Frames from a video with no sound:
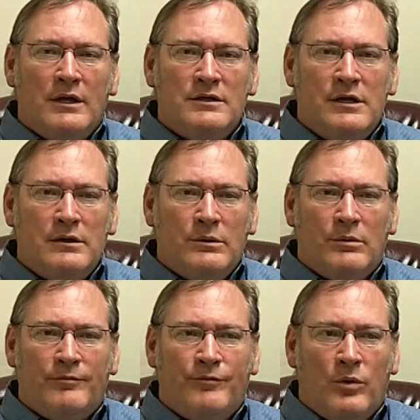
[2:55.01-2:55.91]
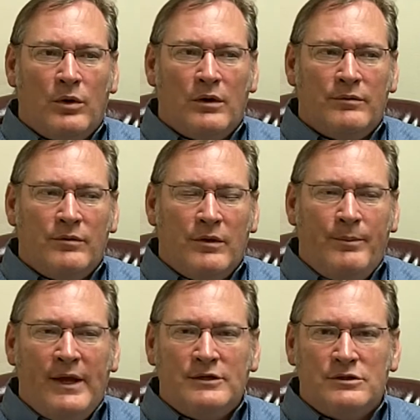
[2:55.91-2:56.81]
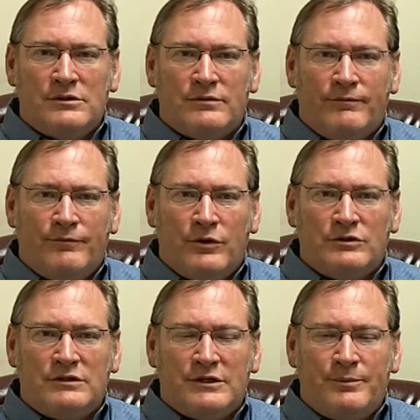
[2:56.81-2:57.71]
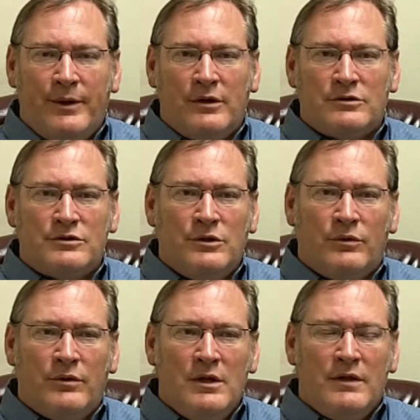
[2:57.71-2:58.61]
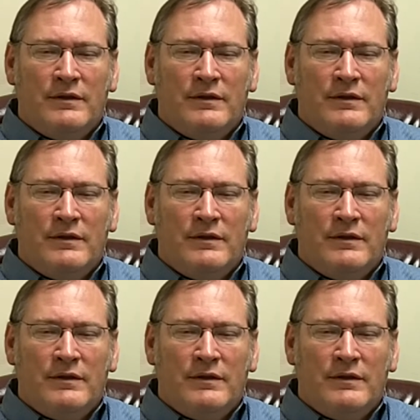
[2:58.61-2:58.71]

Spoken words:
continuum for the patient's first experience till